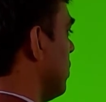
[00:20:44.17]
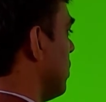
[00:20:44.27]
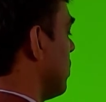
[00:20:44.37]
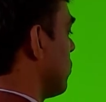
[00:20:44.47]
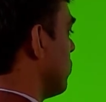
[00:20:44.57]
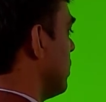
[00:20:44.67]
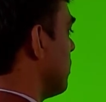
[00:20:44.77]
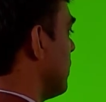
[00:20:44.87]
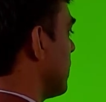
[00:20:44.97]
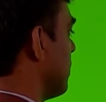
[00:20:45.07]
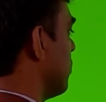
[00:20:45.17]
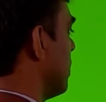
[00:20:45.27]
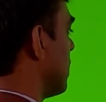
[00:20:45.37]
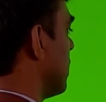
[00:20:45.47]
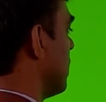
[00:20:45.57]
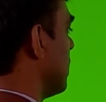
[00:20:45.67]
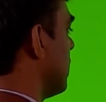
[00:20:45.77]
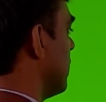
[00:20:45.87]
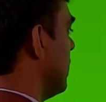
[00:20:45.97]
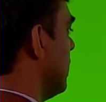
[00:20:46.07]
So this become what?
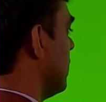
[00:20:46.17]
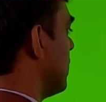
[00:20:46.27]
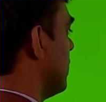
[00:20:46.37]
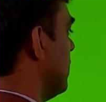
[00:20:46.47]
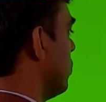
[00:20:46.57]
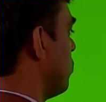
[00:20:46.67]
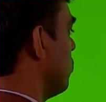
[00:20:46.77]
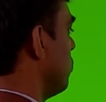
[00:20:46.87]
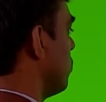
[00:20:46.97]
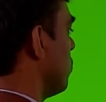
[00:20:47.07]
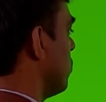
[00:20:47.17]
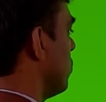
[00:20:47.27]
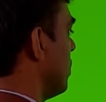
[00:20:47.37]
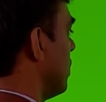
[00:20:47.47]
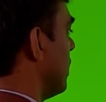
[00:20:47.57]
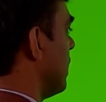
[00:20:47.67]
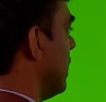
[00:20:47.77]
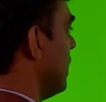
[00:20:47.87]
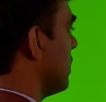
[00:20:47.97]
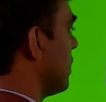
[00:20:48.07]
A32
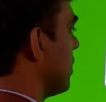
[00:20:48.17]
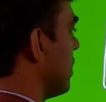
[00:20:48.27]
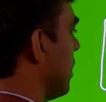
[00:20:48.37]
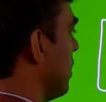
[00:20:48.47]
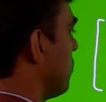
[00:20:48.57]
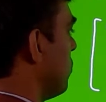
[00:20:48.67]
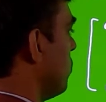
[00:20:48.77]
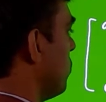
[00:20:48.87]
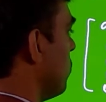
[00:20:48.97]
dash up to